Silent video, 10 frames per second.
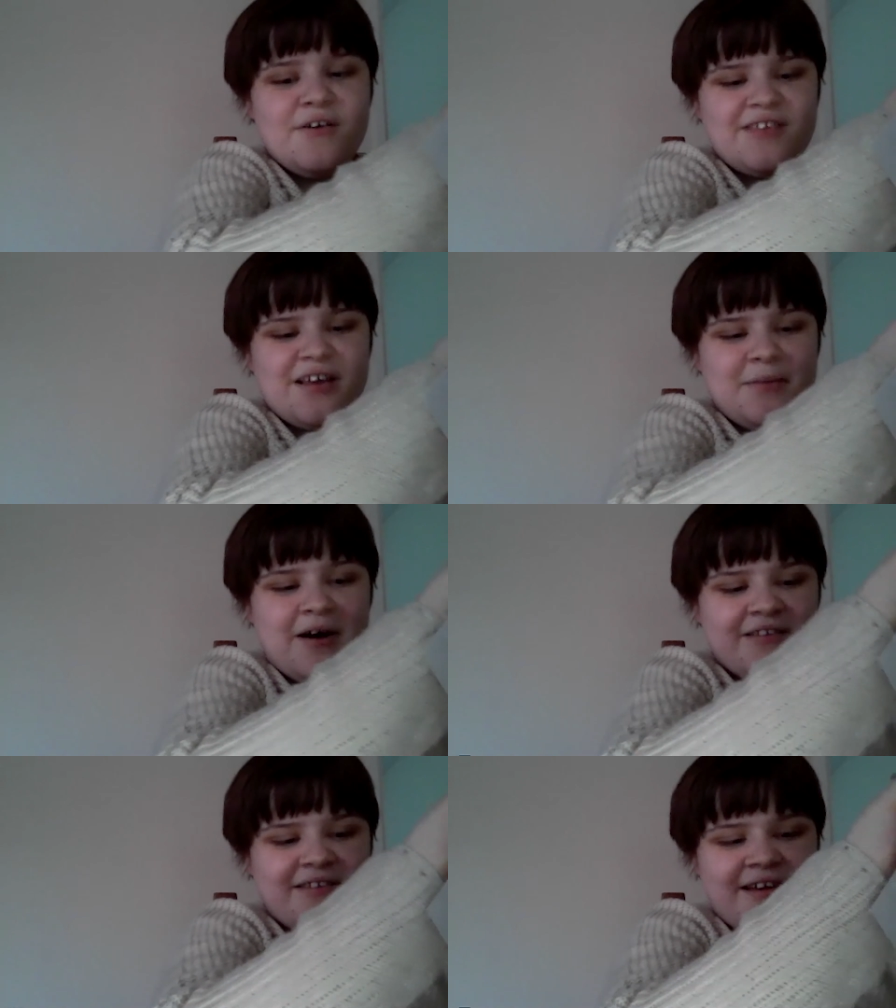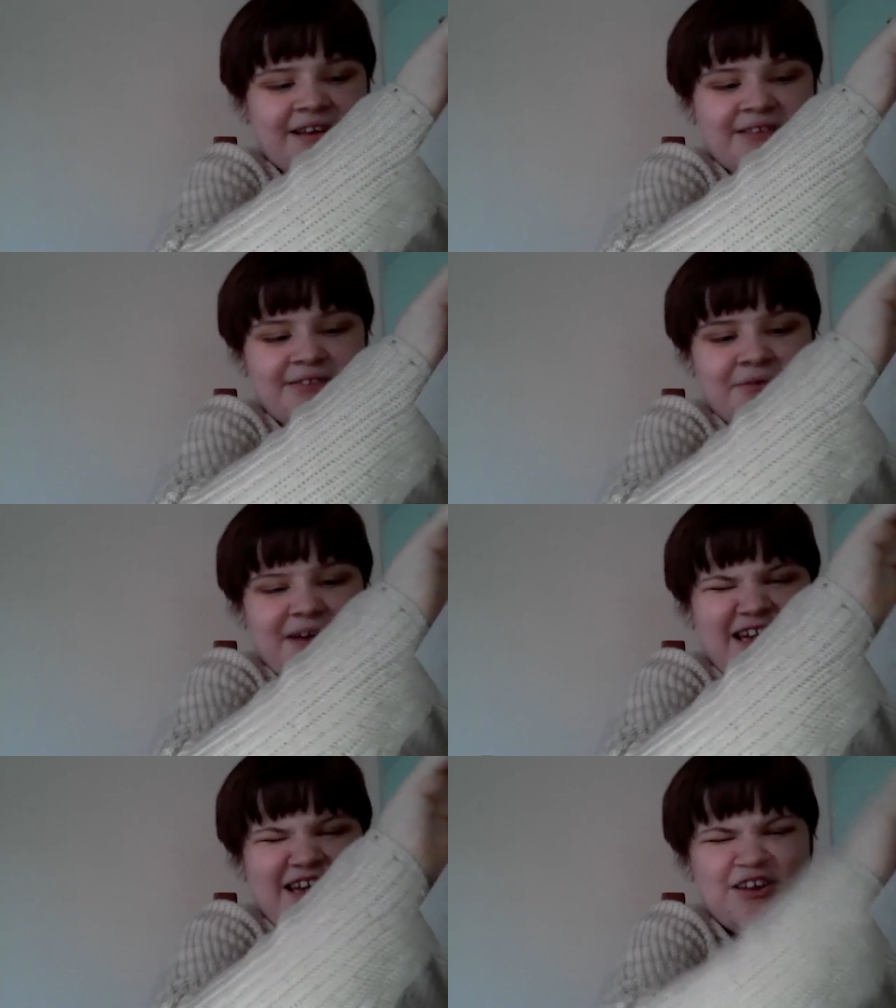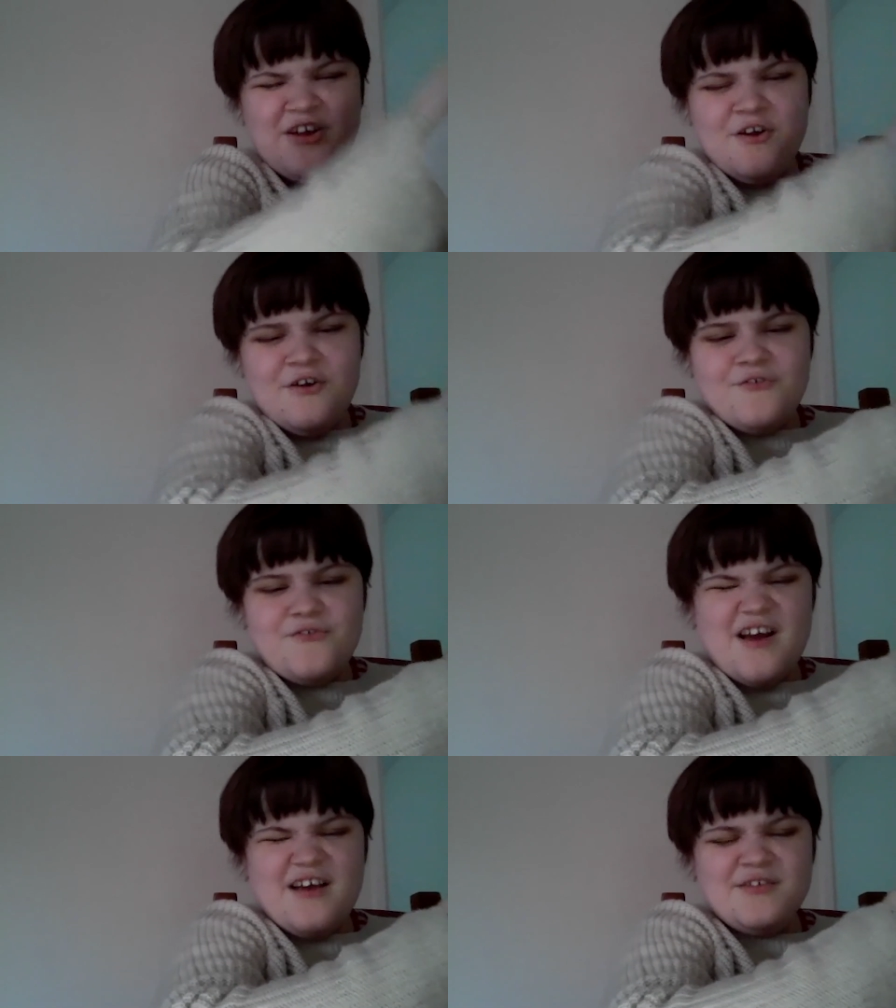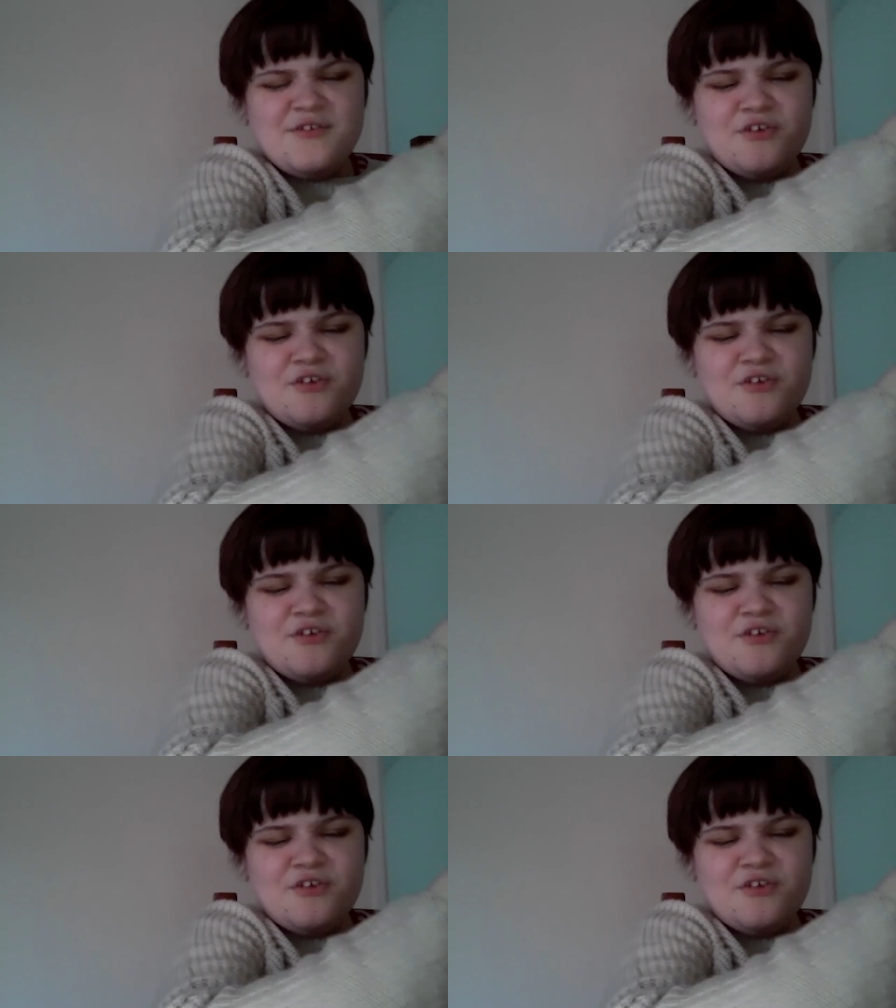cinematic is three new friends,